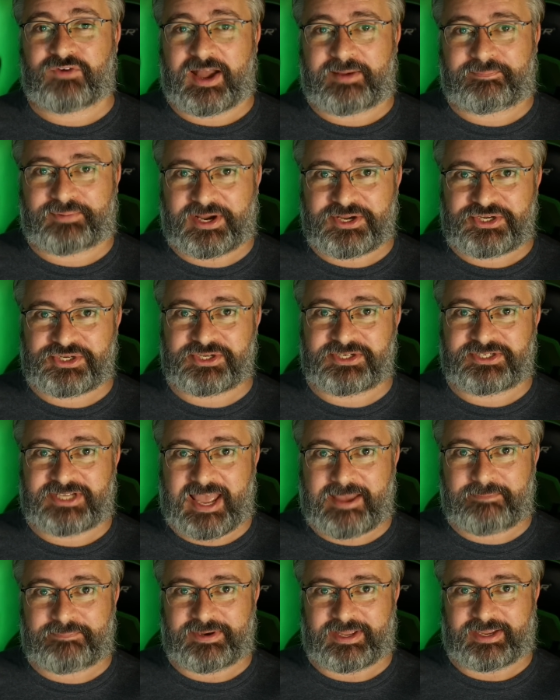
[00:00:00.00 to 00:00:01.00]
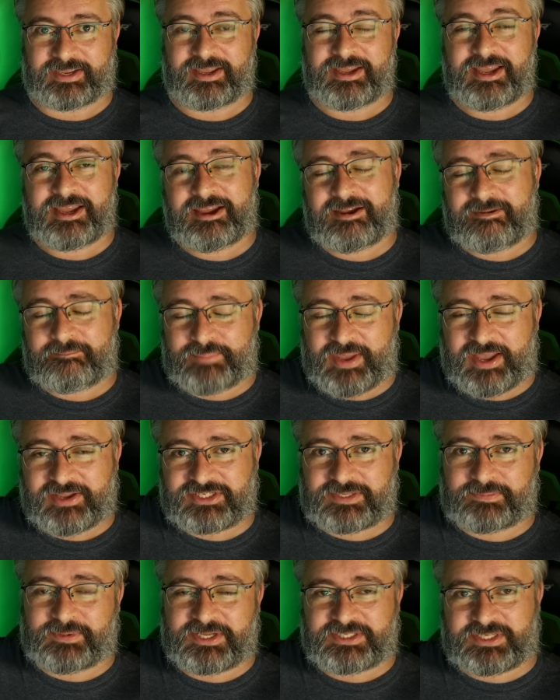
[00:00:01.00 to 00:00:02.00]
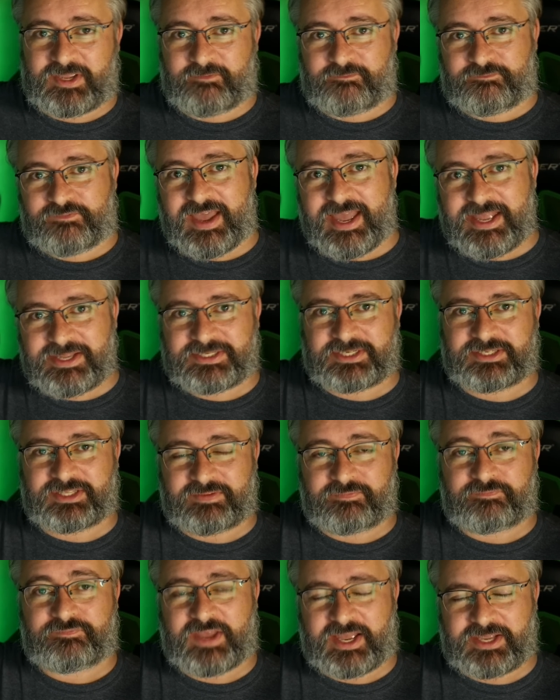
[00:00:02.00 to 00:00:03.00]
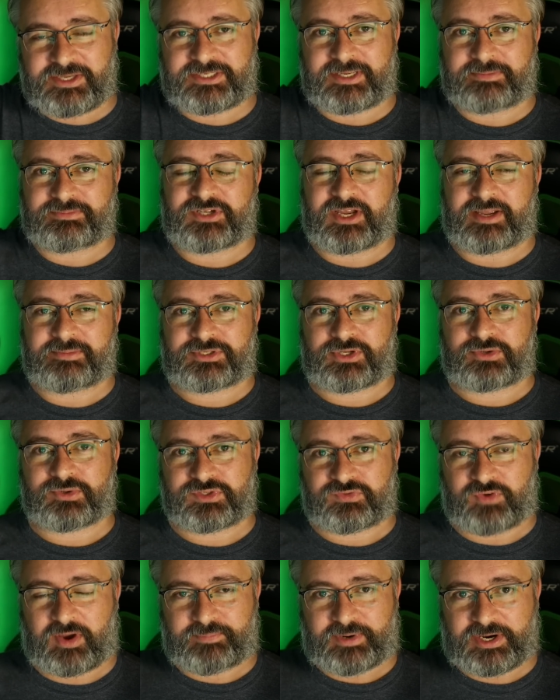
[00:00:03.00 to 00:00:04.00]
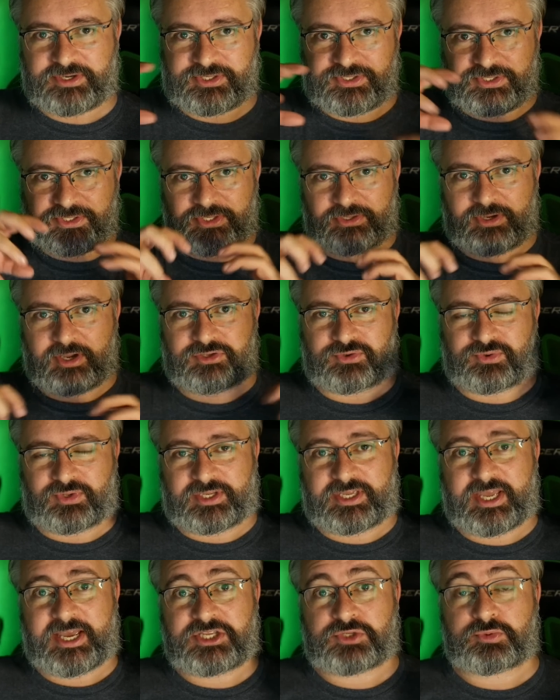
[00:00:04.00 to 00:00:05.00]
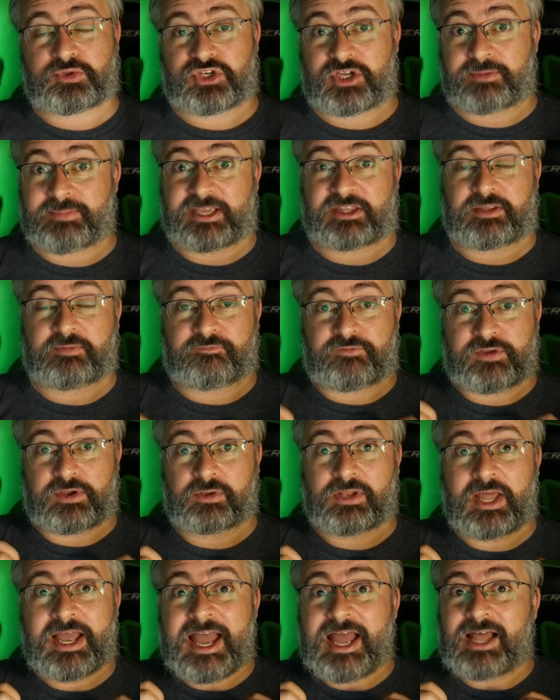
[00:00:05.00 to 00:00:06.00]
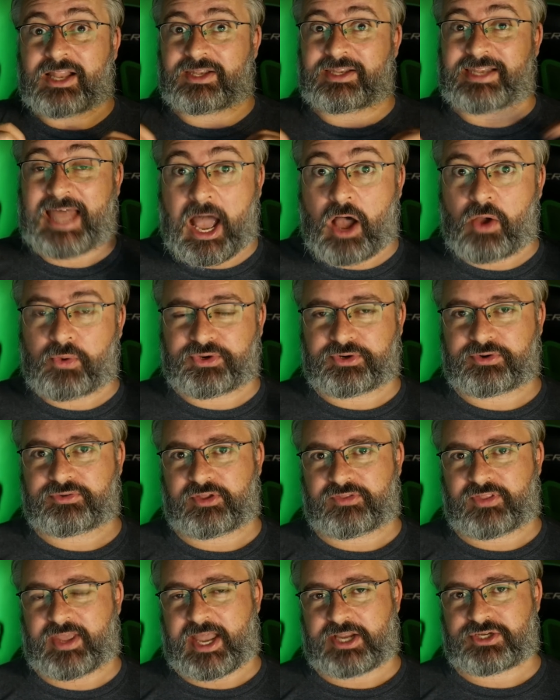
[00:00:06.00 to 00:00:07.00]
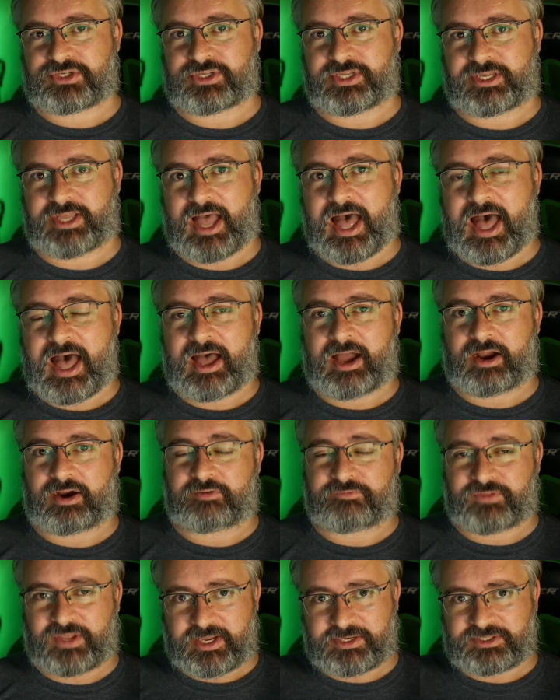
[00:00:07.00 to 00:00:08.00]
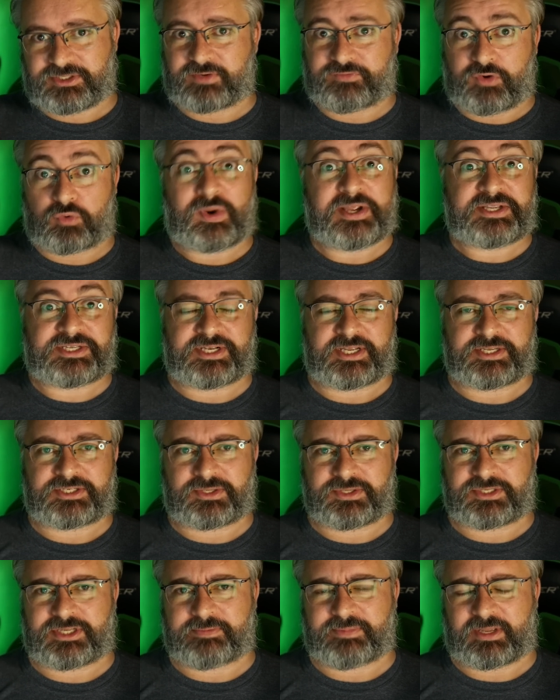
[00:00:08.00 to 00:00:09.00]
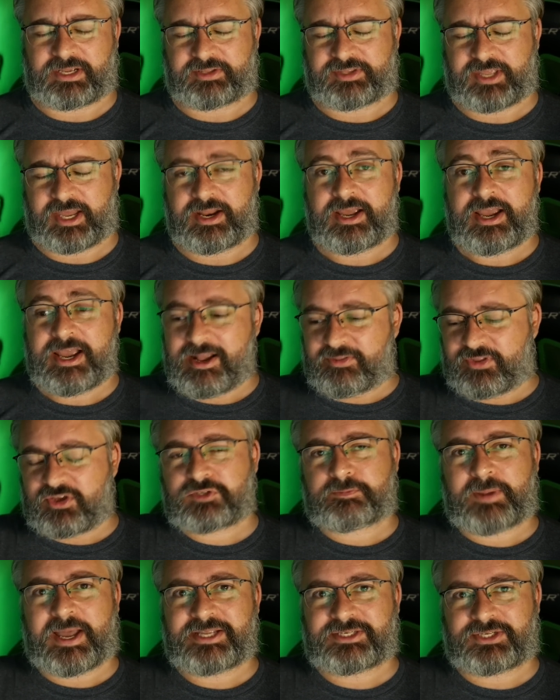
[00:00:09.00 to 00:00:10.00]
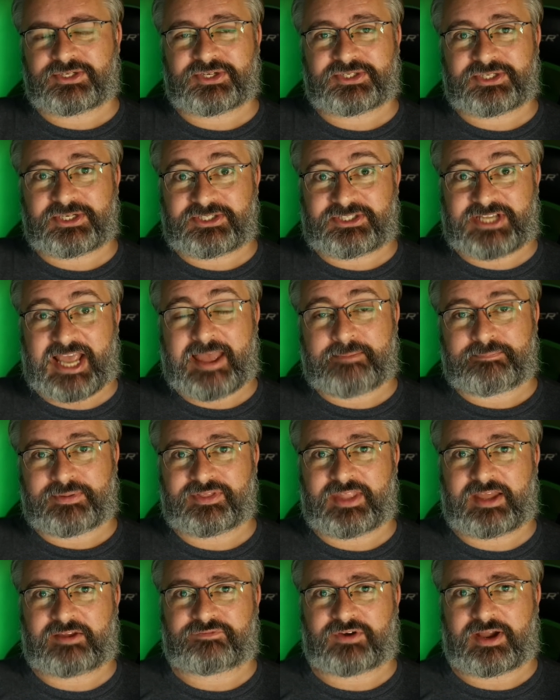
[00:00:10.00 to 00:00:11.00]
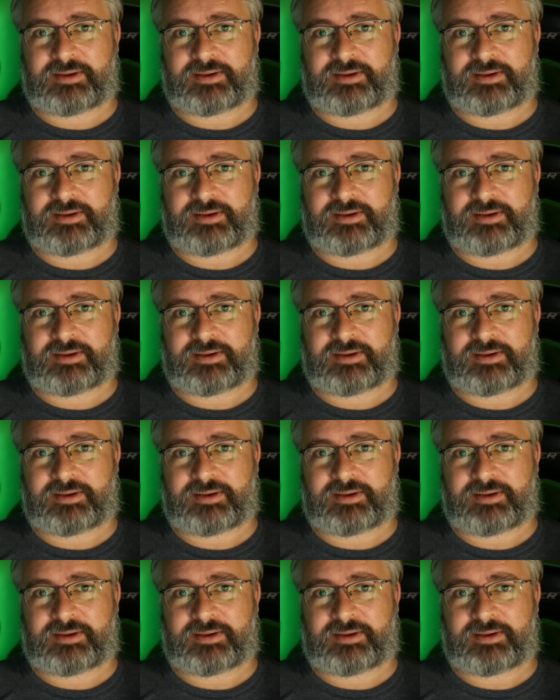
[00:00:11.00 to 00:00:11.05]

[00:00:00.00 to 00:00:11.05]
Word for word: vibration dampening. Power supplies have fans in them. Fans sometimes cause vibrations to go through the case, which can make them feel louder than they actually are if they hit sort of a resonance or something like that. Those pads are just to dampen that